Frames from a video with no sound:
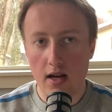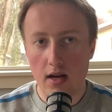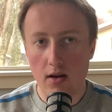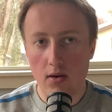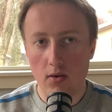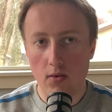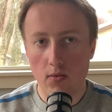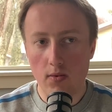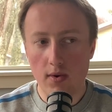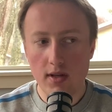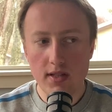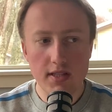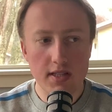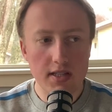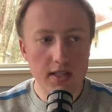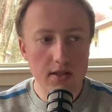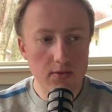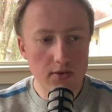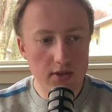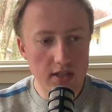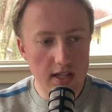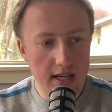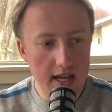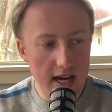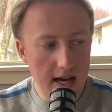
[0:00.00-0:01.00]
once it
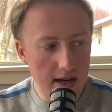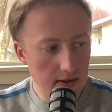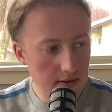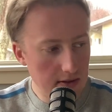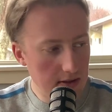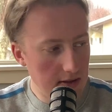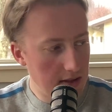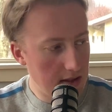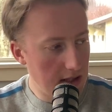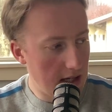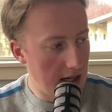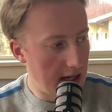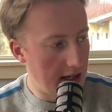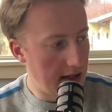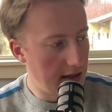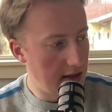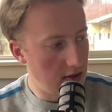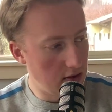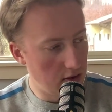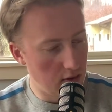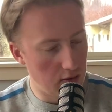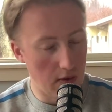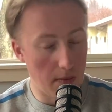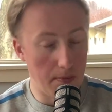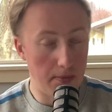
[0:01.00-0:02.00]
was announced, uh, it
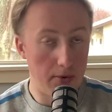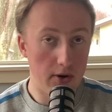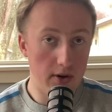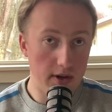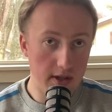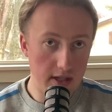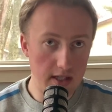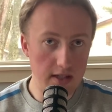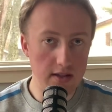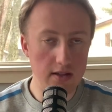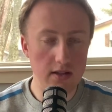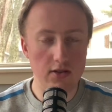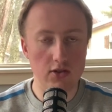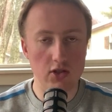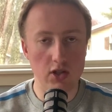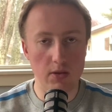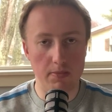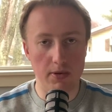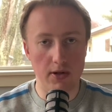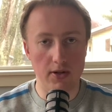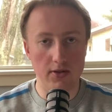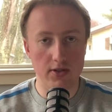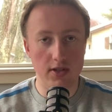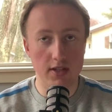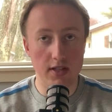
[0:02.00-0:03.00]
was reported
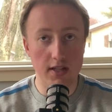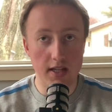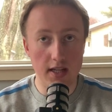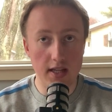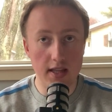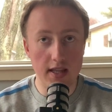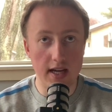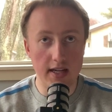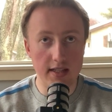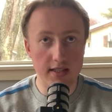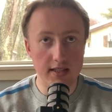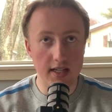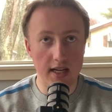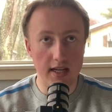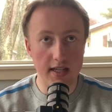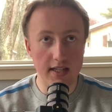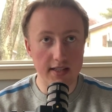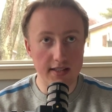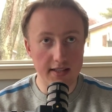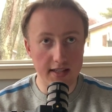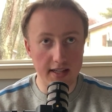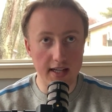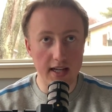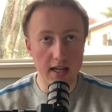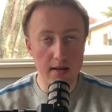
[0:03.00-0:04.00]
supposedly that uh,
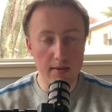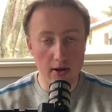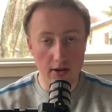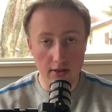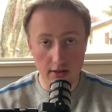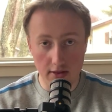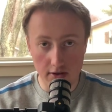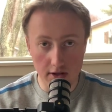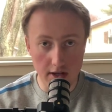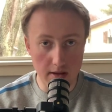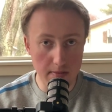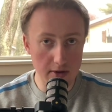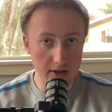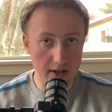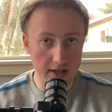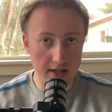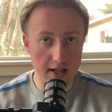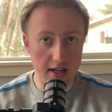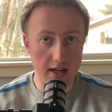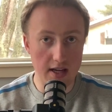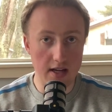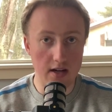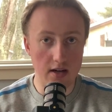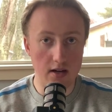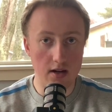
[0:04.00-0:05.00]
he's going to get about 30 million a
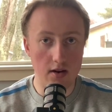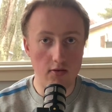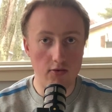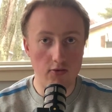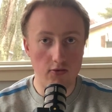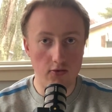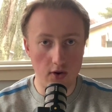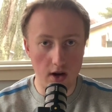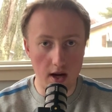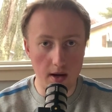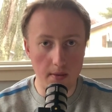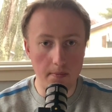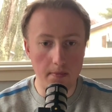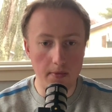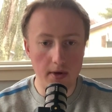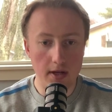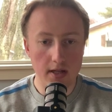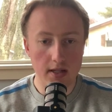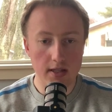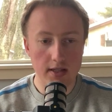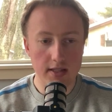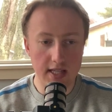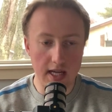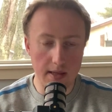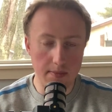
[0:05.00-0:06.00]
year from
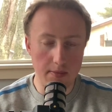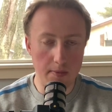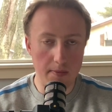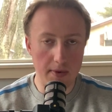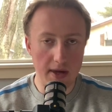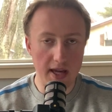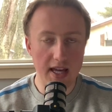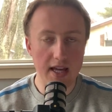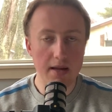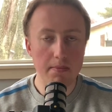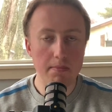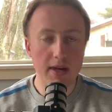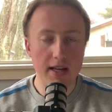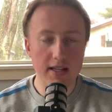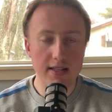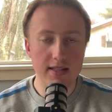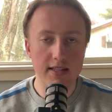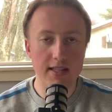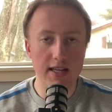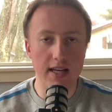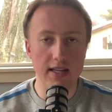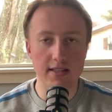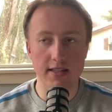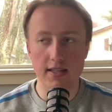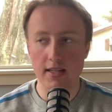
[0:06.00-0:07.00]
Tampa Bay. It made
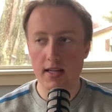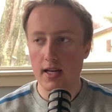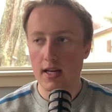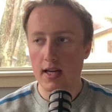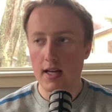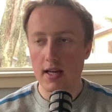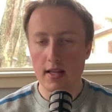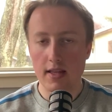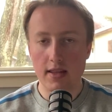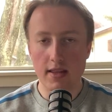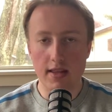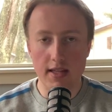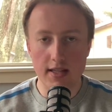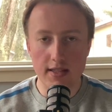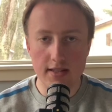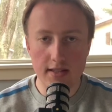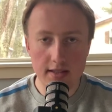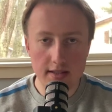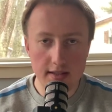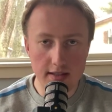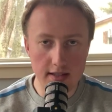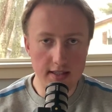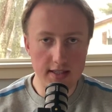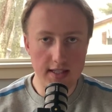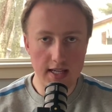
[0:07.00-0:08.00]
sense. This
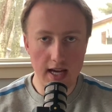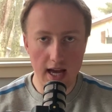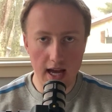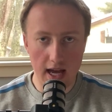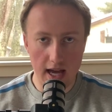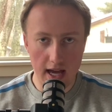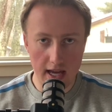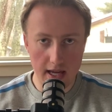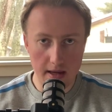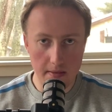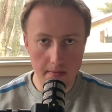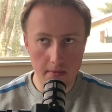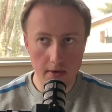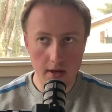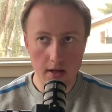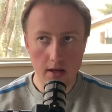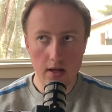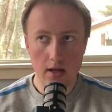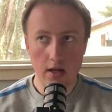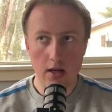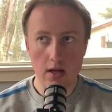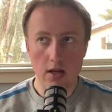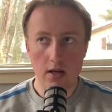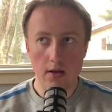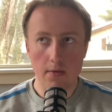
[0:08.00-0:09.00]
is the time
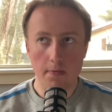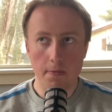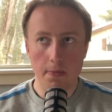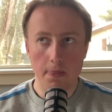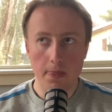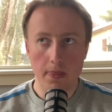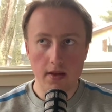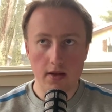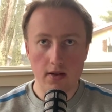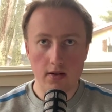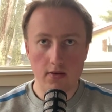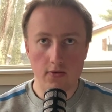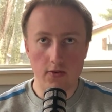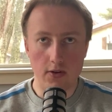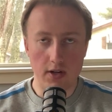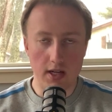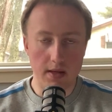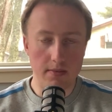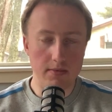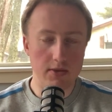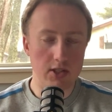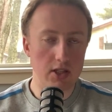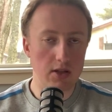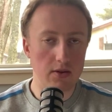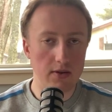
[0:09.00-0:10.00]
for
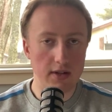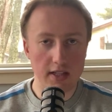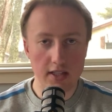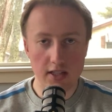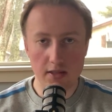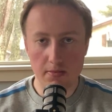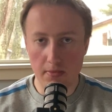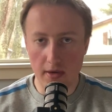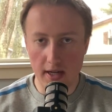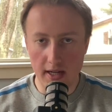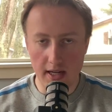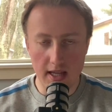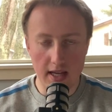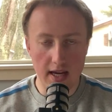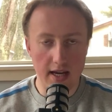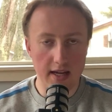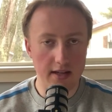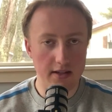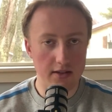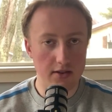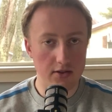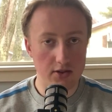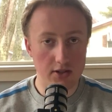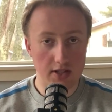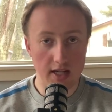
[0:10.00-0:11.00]
him to go get his money. I
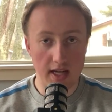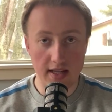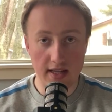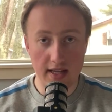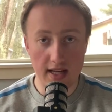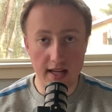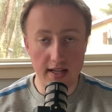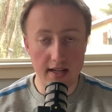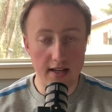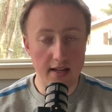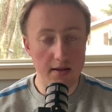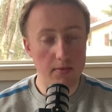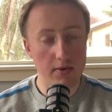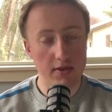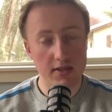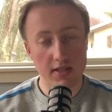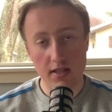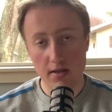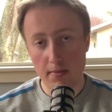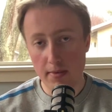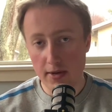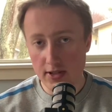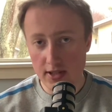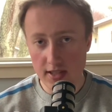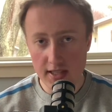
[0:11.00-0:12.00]
understand that. And he
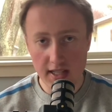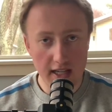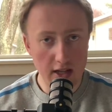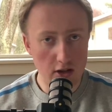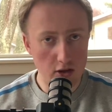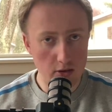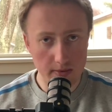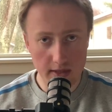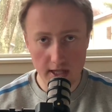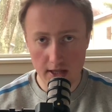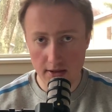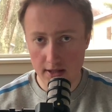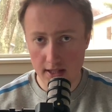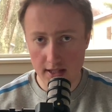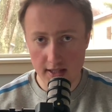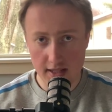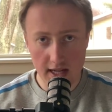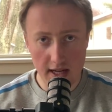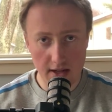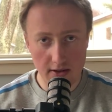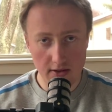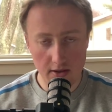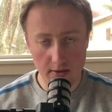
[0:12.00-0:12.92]
wasn't about to take a hometown discount in